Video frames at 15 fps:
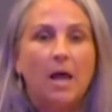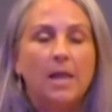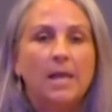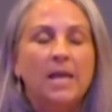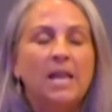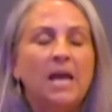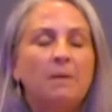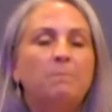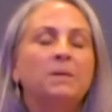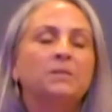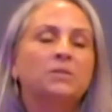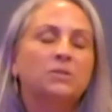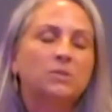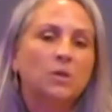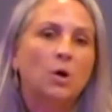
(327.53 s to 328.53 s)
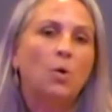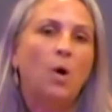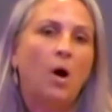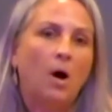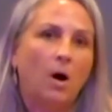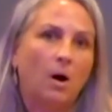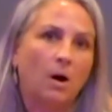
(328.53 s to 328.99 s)
it had been so
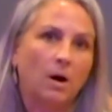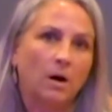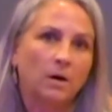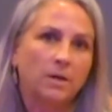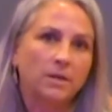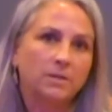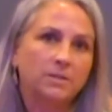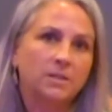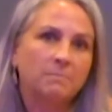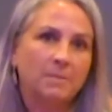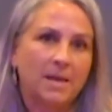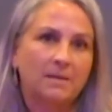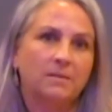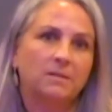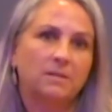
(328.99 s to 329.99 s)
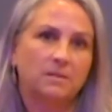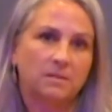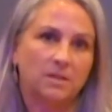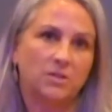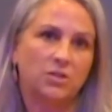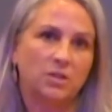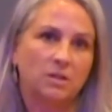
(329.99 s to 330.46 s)
hard to make the
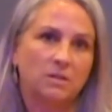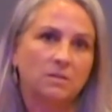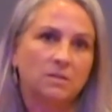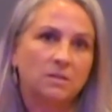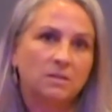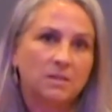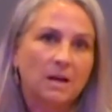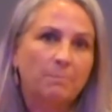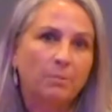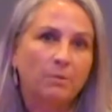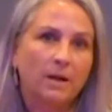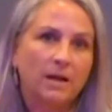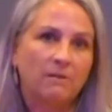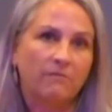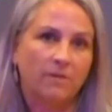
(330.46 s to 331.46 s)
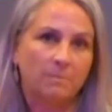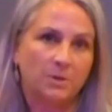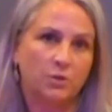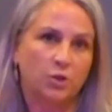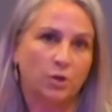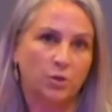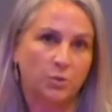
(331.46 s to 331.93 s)
decision to separate from the
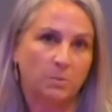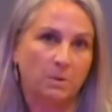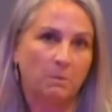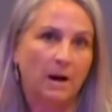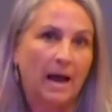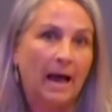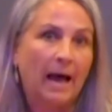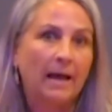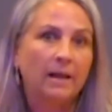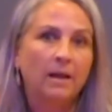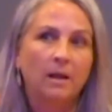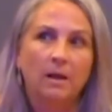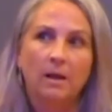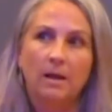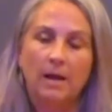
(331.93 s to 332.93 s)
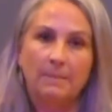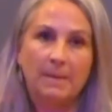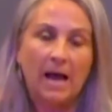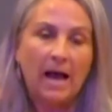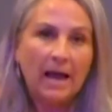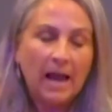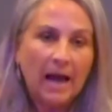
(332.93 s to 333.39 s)
church we were at. I
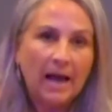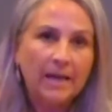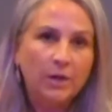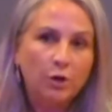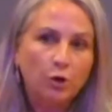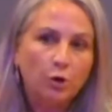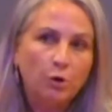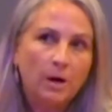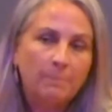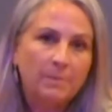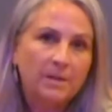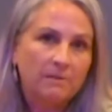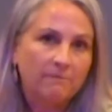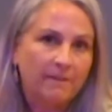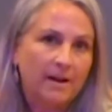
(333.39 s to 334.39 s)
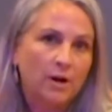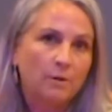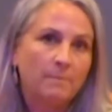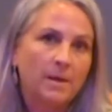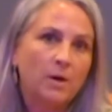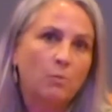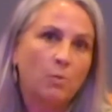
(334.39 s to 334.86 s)
mean, I grew up in an
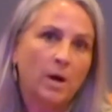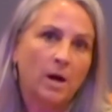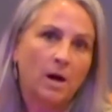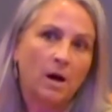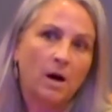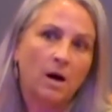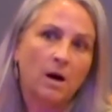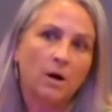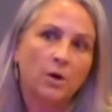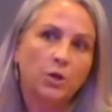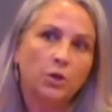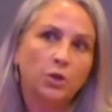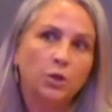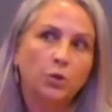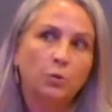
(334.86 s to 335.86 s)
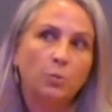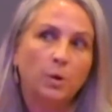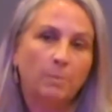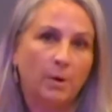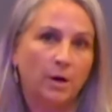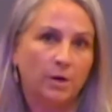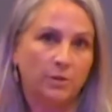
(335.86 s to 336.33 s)
environment where you
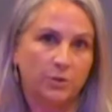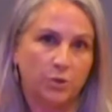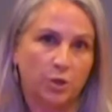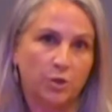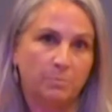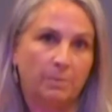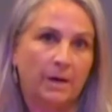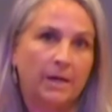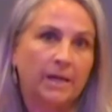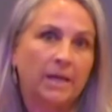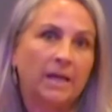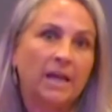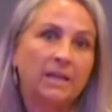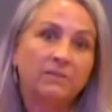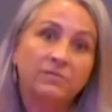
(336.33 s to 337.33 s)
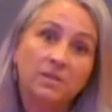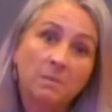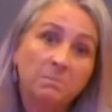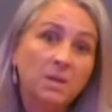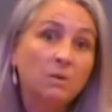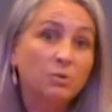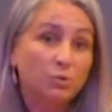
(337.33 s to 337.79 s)
were part of the church body, and if
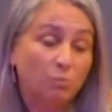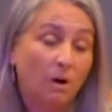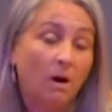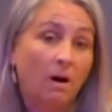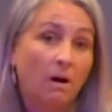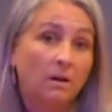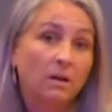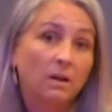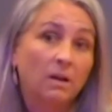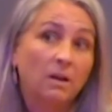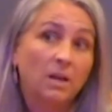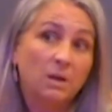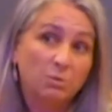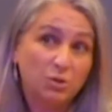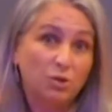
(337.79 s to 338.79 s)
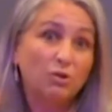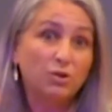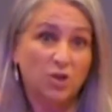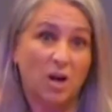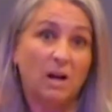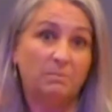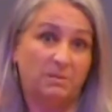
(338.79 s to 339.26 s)
something was wrong, it was your
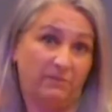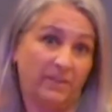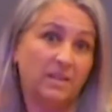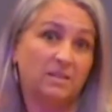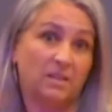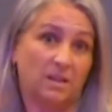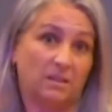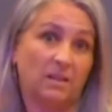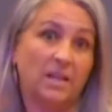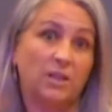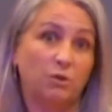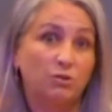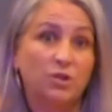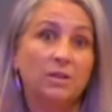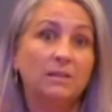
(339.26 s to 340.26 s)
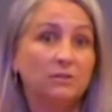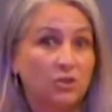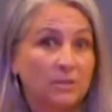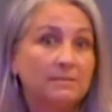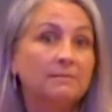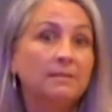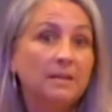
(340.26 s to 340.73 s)
job to fix it. Like, you shouldn't
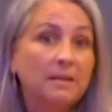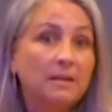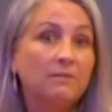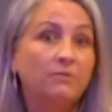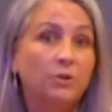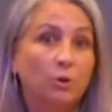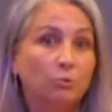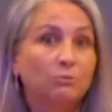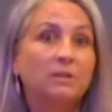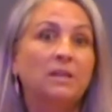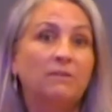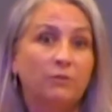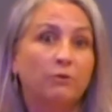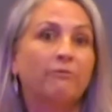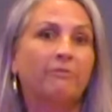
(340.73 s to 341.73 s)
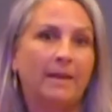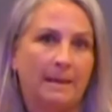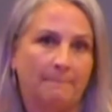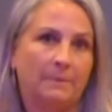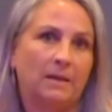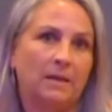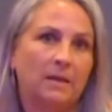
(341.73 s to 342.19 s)
just leave. You don't leave your
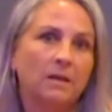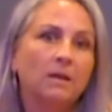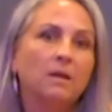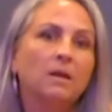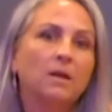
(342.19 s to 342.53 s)
family.